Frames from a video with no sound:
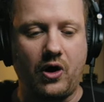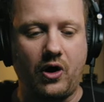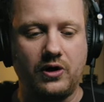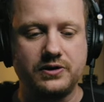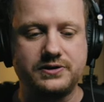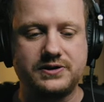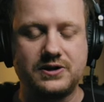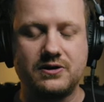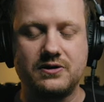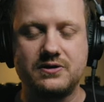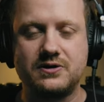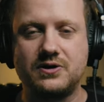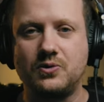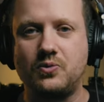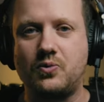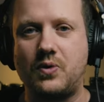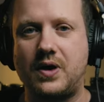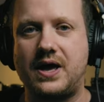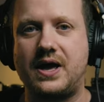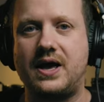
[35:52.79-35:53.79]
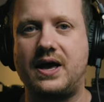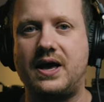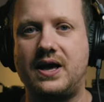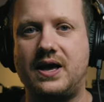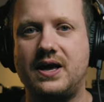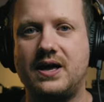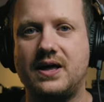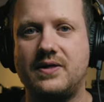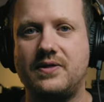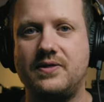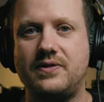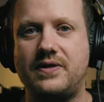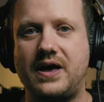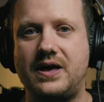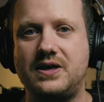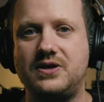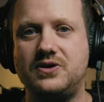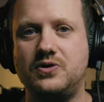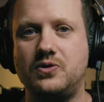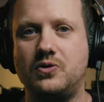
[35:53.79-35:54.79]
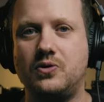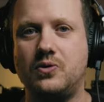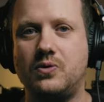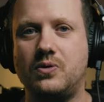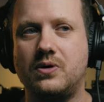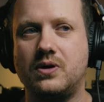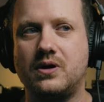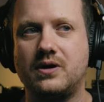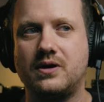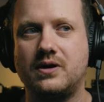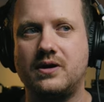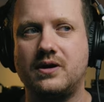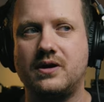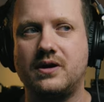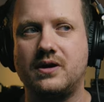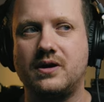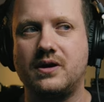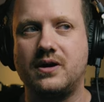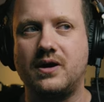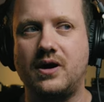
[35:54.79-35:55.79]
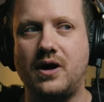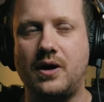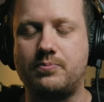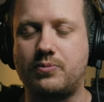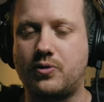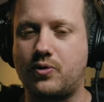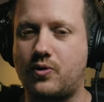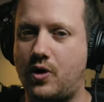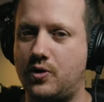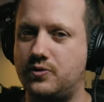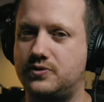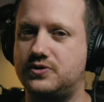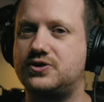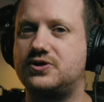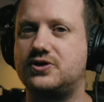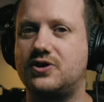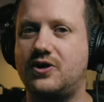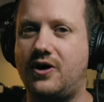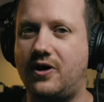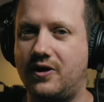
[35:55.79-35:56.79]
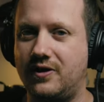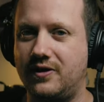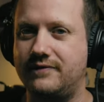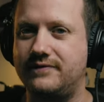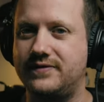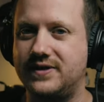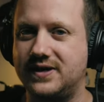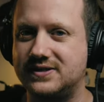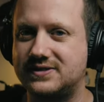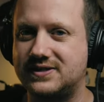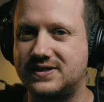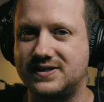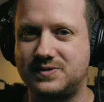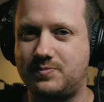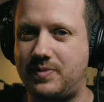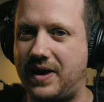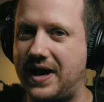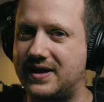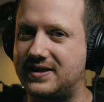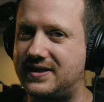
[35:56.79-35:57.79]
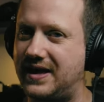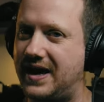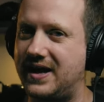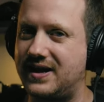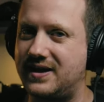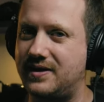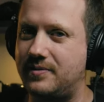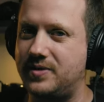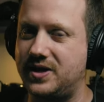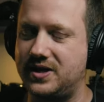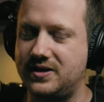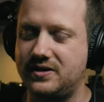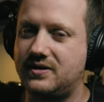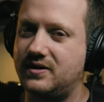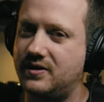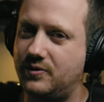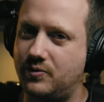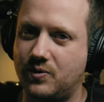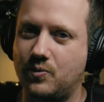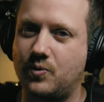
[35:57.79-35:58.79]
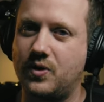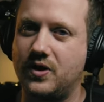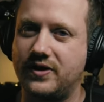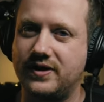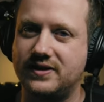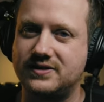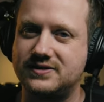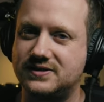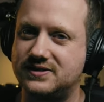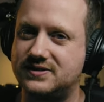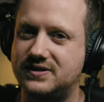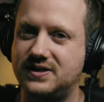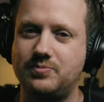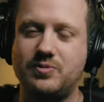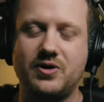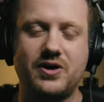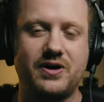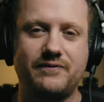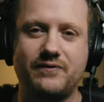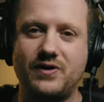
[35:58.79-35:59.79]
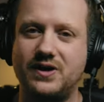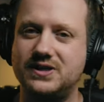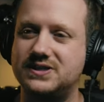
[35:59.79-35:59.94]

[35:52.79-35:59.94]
altered the way that you approach all of this? Because back then, I mean, you were willing to sleep on a